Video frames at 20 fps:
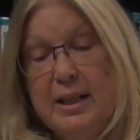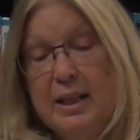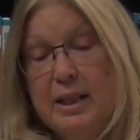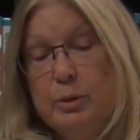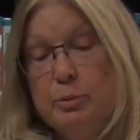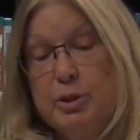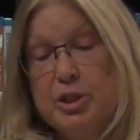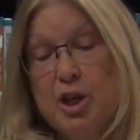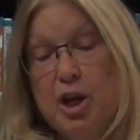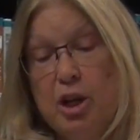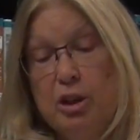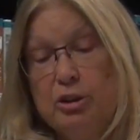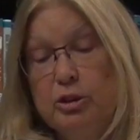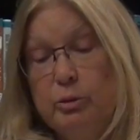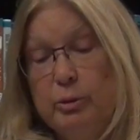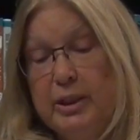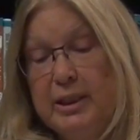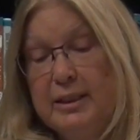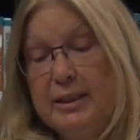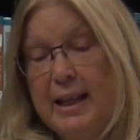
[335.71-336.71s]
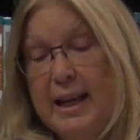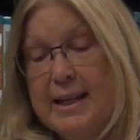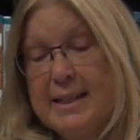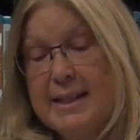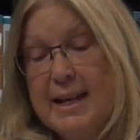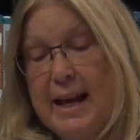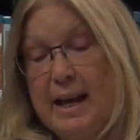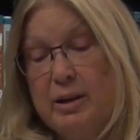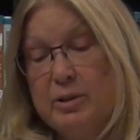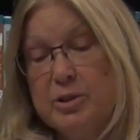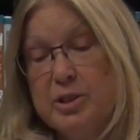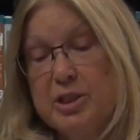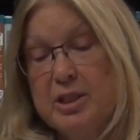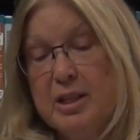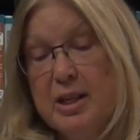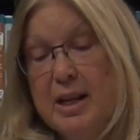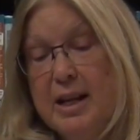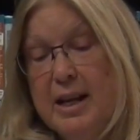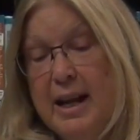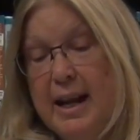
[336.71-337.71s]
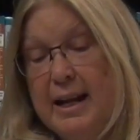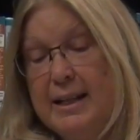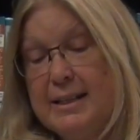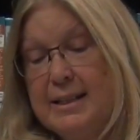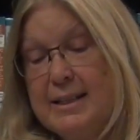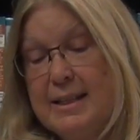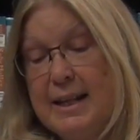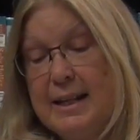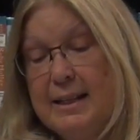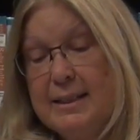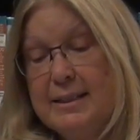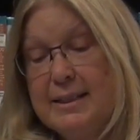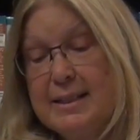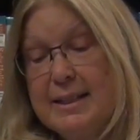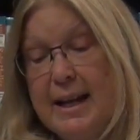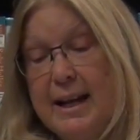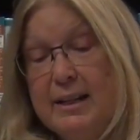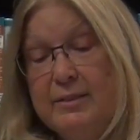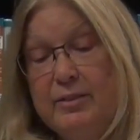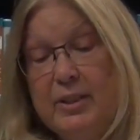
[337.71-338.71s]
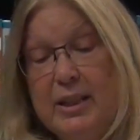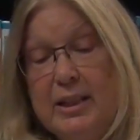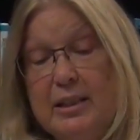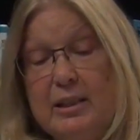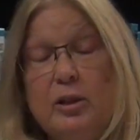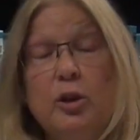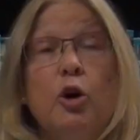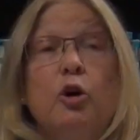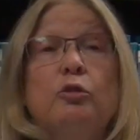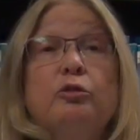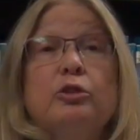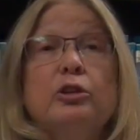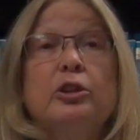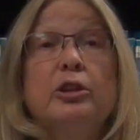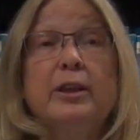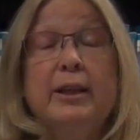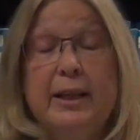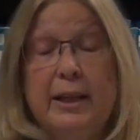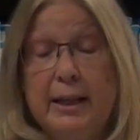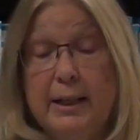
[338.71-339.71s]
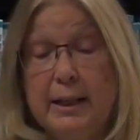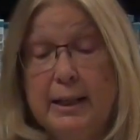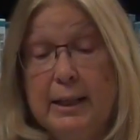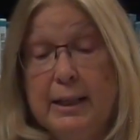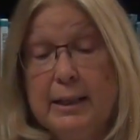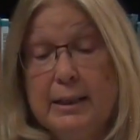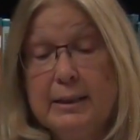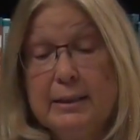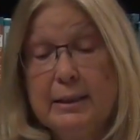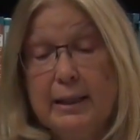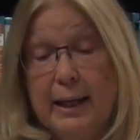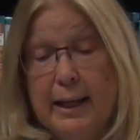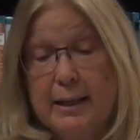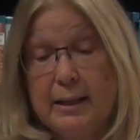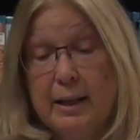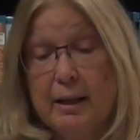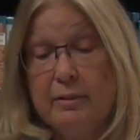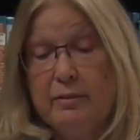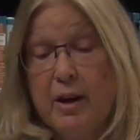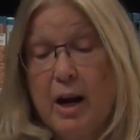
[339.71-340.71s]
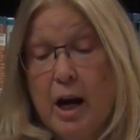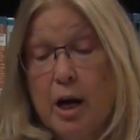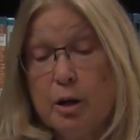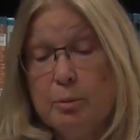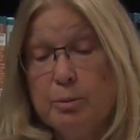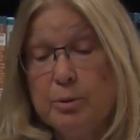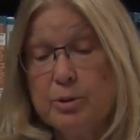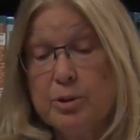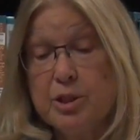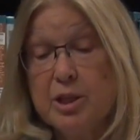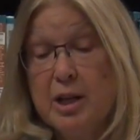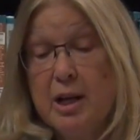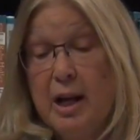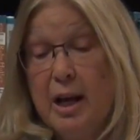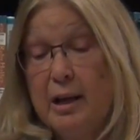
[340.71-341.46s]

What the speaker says: It was called Greenglass House, and it sat on the side of a hill overlooking an inlet of harbors,